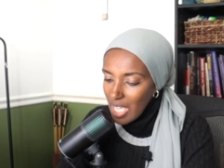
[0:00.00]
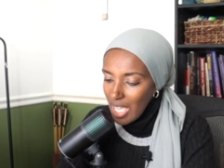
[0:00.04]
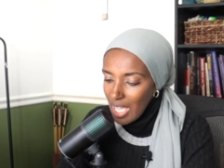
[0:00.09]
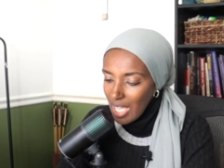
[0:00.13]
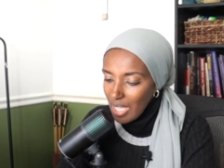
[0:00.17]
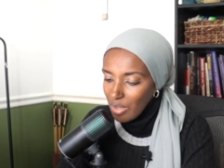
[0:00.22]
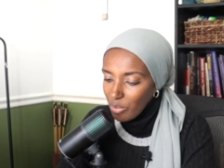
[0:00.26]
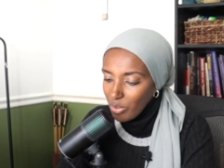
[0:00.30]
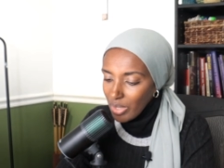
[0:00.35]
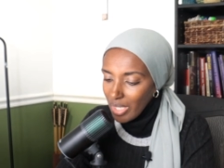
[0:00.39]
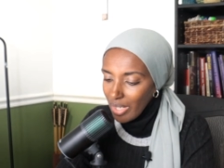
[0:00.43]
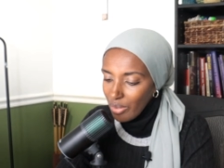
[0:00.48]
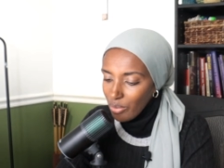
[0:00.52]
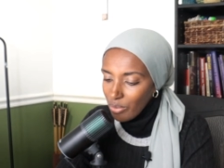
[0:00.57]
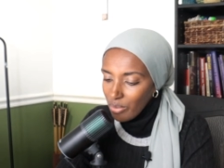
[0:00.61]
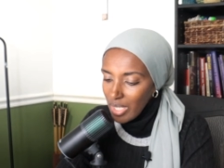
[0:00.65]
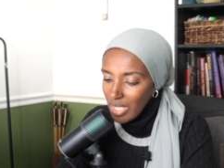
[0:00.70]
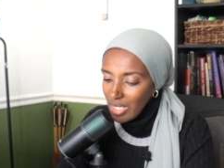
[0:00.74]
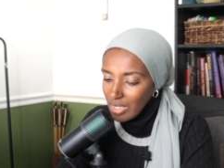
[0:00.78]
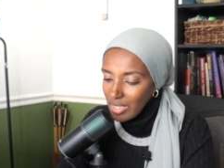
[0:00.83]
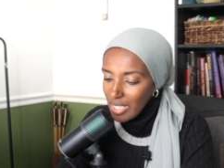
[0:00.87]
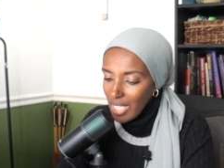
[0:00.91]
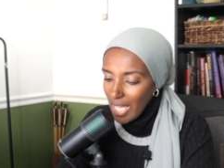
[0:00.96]
And what I
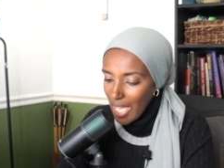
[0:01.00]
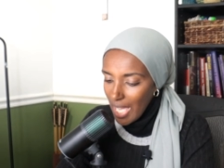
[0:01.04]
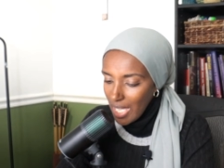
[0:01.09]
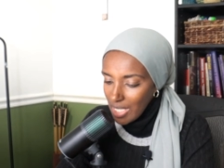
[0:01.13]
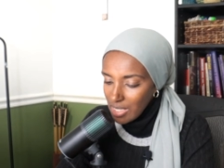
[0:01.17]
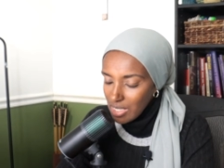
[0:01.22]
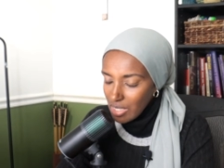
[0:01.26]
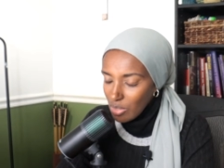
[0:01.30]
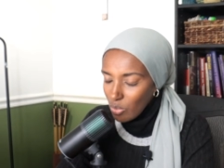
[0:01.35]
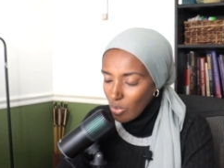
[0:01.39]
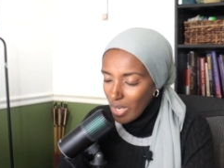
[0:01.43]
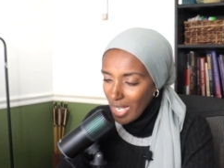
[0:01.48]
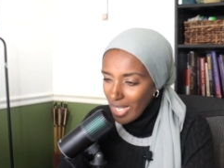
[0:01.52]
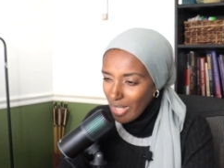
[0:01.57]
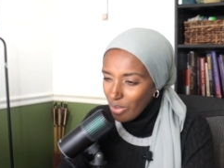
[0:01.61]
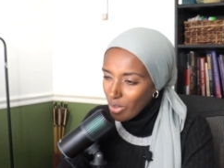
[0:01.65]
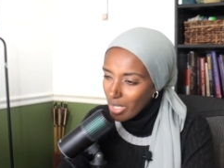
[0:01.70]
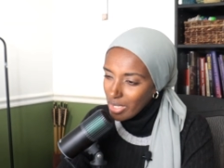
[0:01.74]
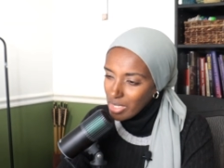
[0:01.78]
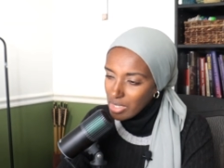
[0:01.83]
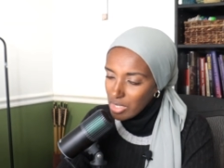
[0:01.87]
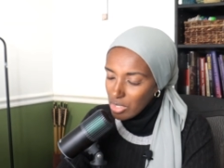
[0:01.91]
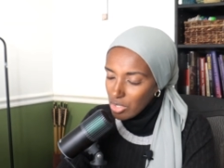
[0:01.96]
really hate and why I
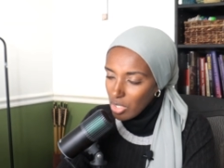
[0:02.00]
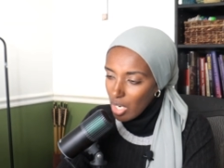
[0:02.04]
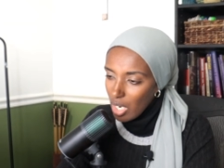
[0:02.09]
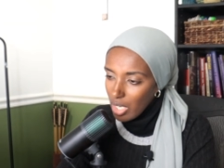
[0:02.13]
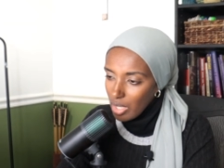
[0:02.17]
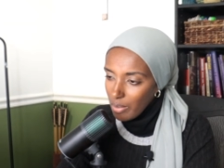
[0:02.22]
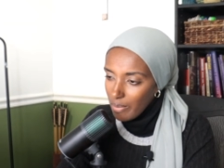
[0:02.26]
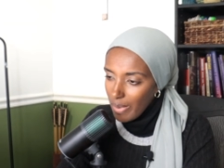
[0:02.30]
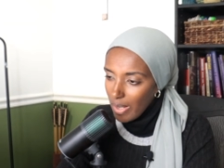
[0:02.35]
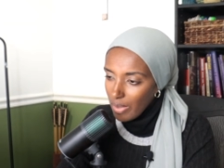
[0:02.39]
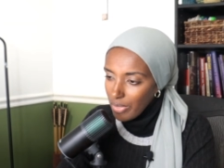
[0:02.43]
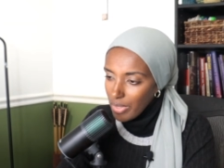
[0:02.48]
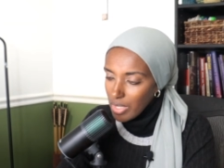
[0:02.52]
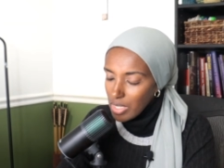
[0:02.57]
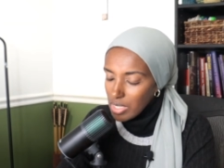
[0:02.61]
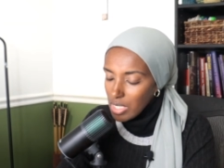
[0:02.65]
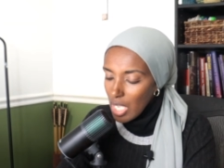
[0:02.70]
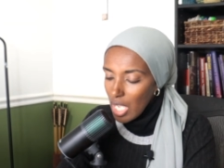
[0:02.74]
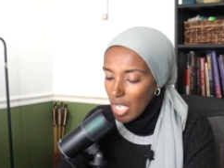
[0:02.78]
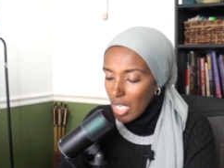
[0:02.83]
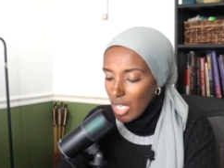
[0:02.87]
wanted to talk about this